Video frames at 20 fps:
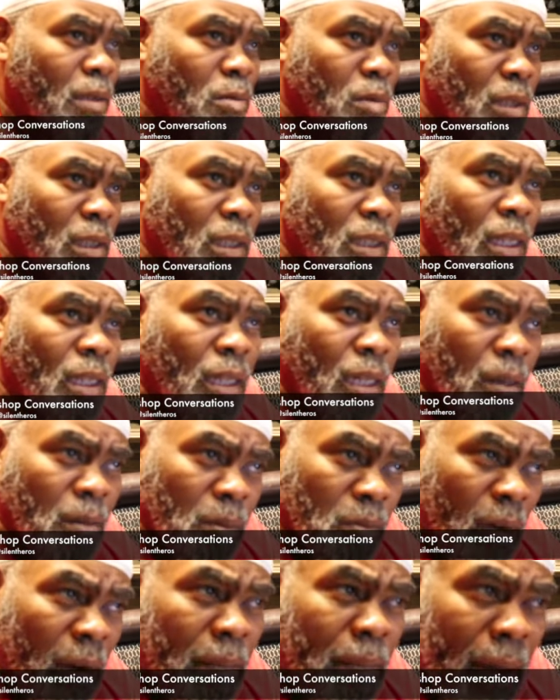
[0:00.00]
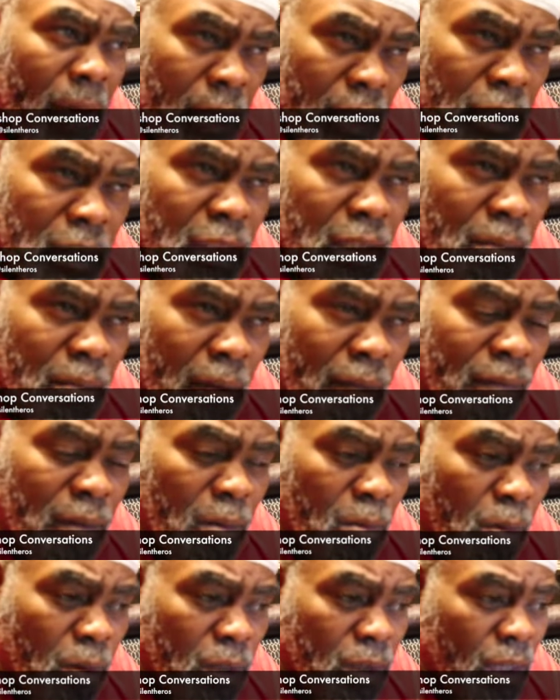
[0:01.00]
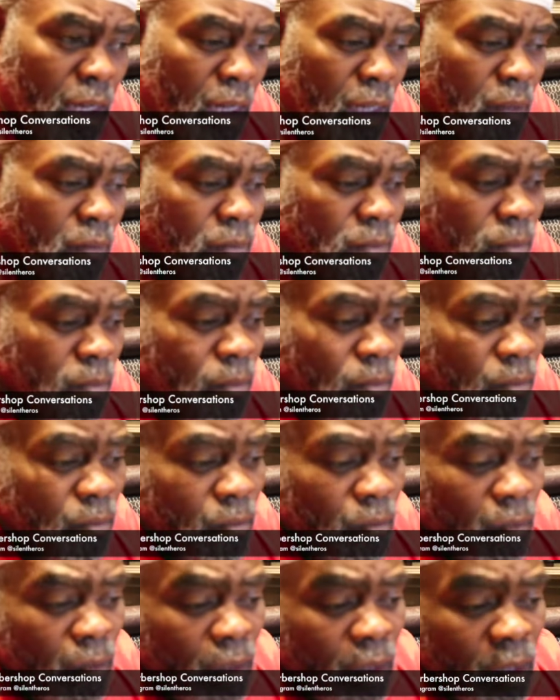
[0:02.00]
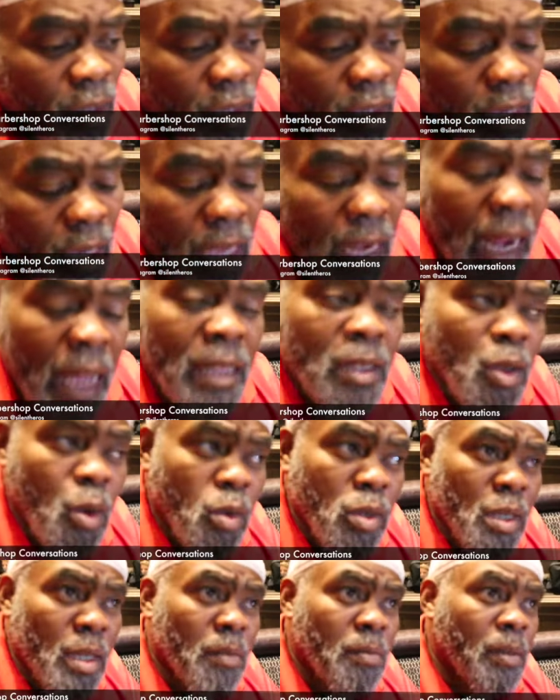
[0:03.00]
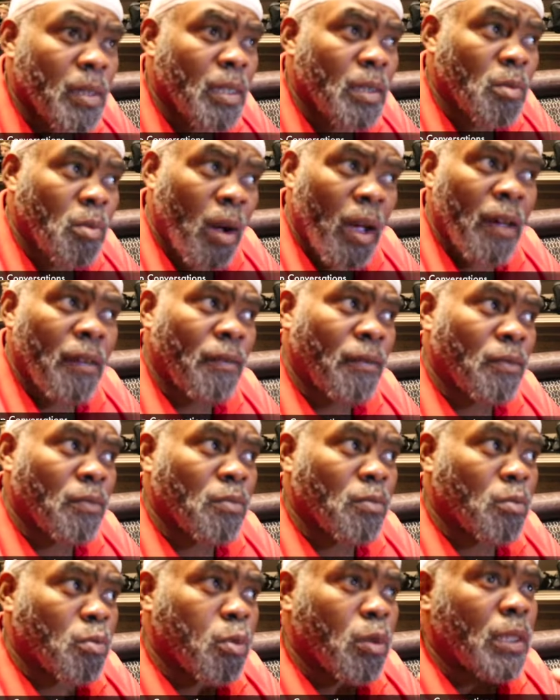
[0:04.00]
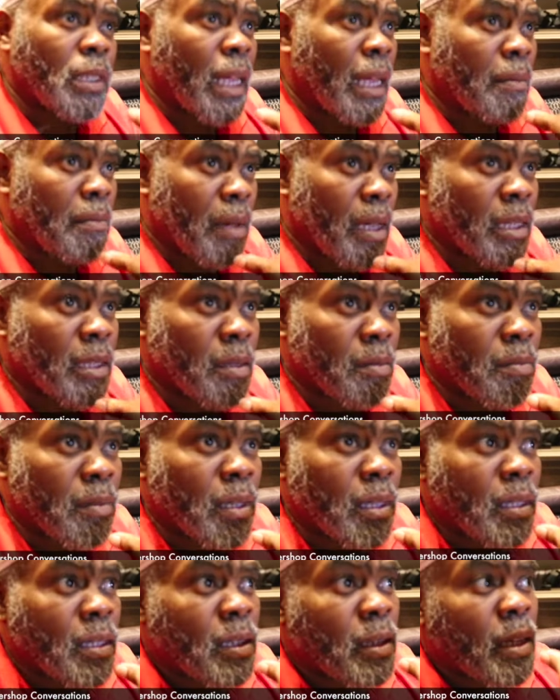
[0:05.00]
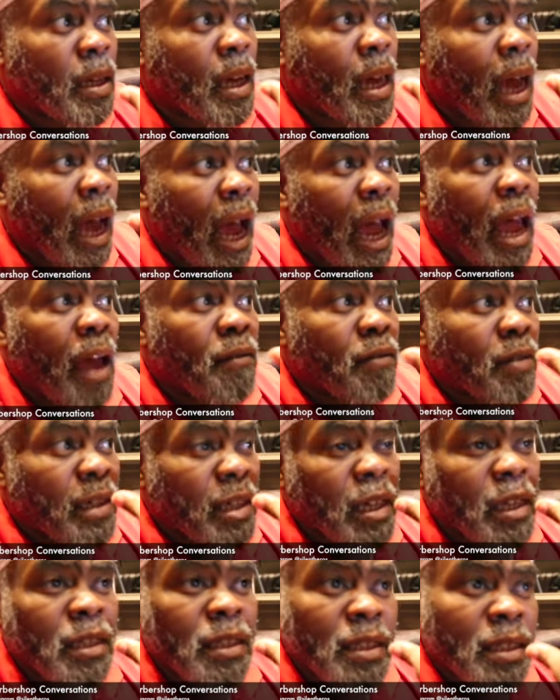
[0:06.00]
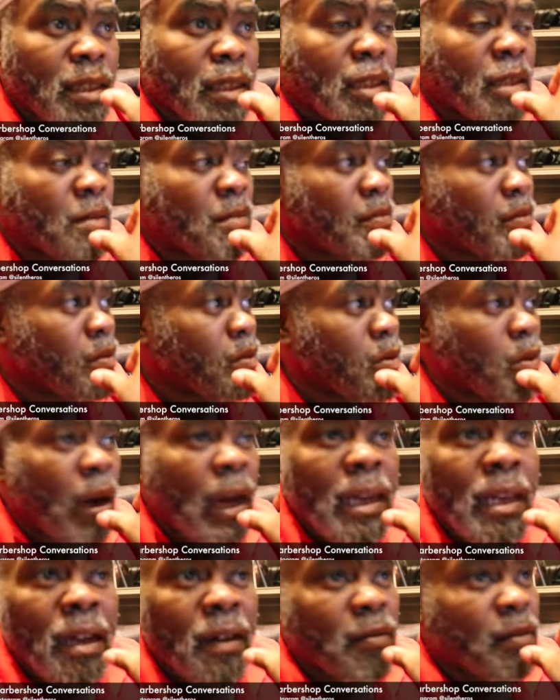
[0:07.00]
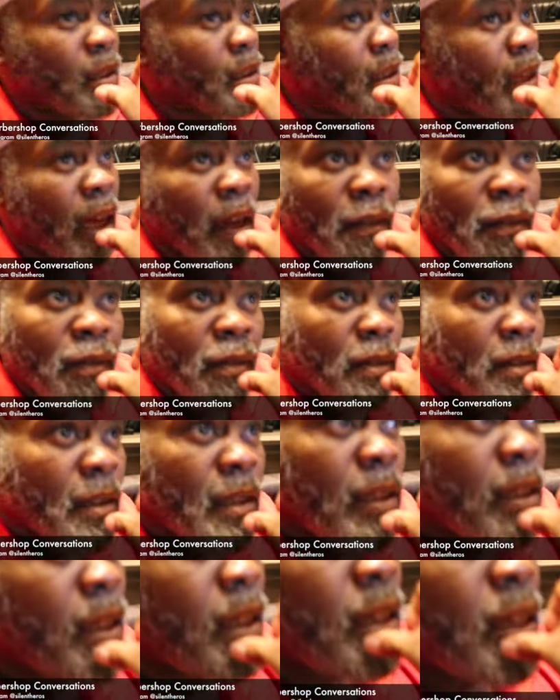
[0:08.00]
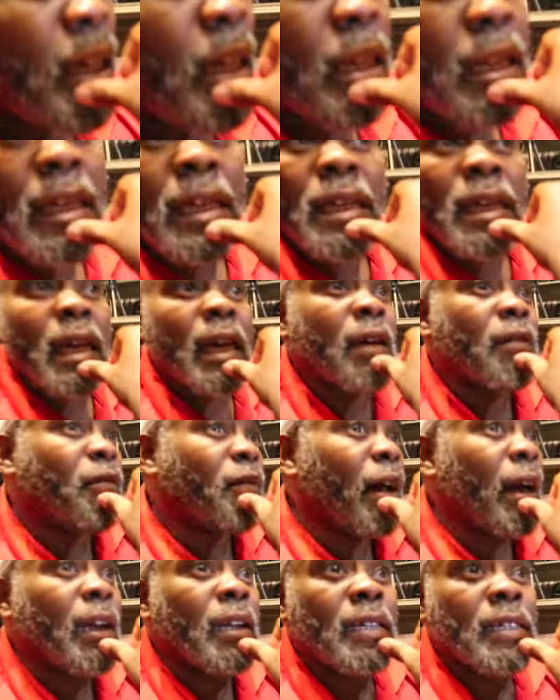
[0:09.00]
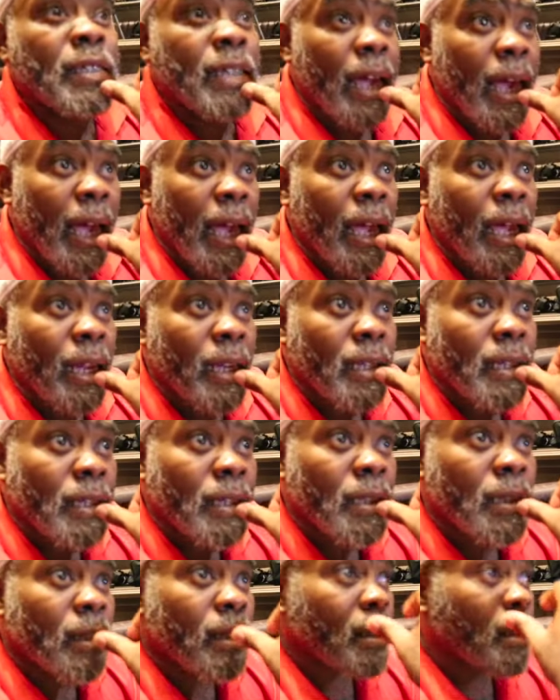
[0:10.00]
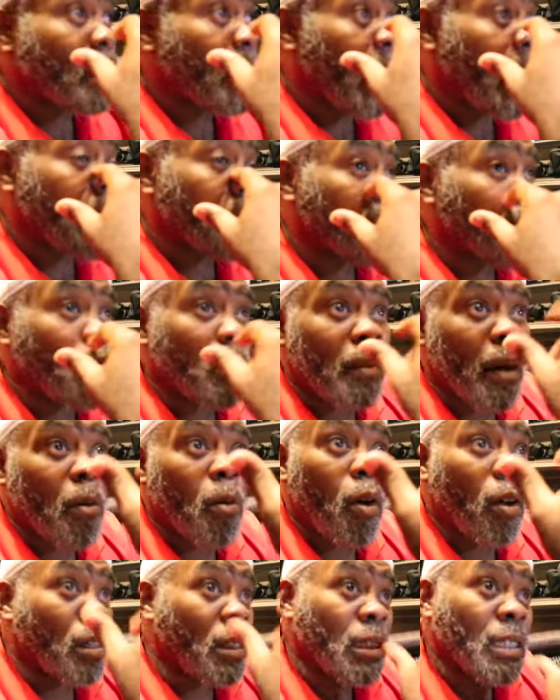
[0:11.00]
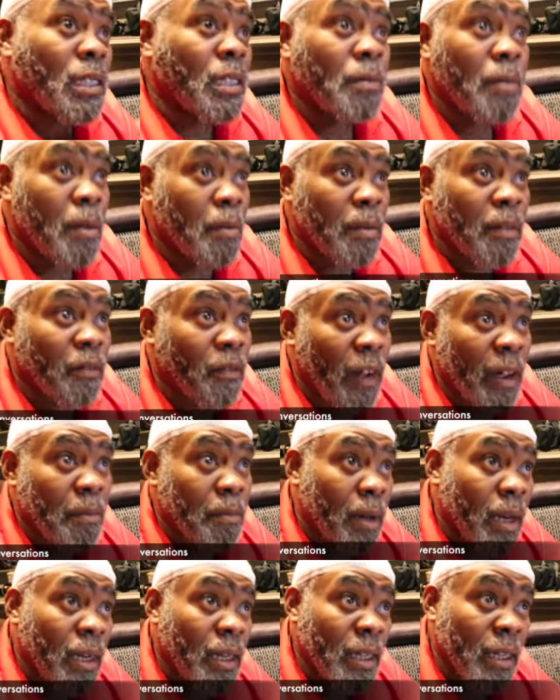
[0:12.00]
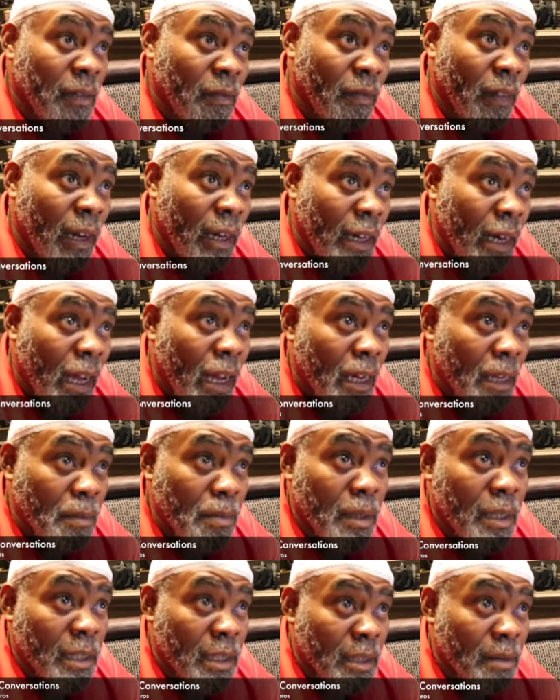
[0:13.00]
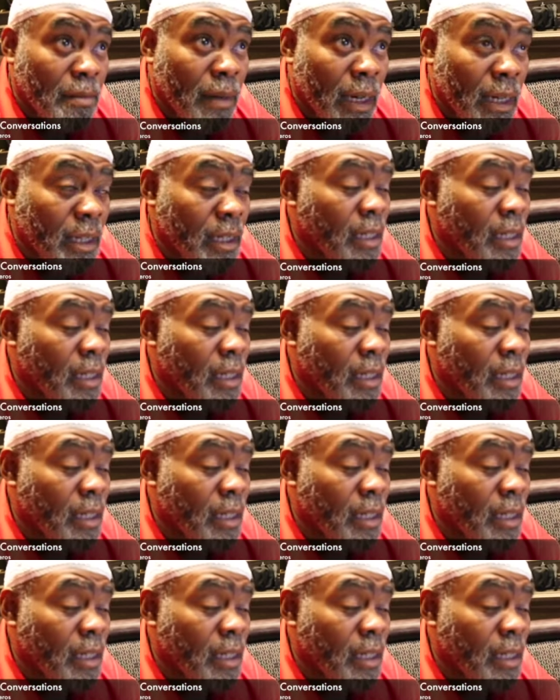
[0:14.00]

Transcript: to when you see he comes right back in the gym after your time. And I told him and his wife what that meant to me. I have a kid in the gym who I love to death, and he can't fight a tag. I told him I walk in the gym able to fight better than he fight. Man, he been in the gym about a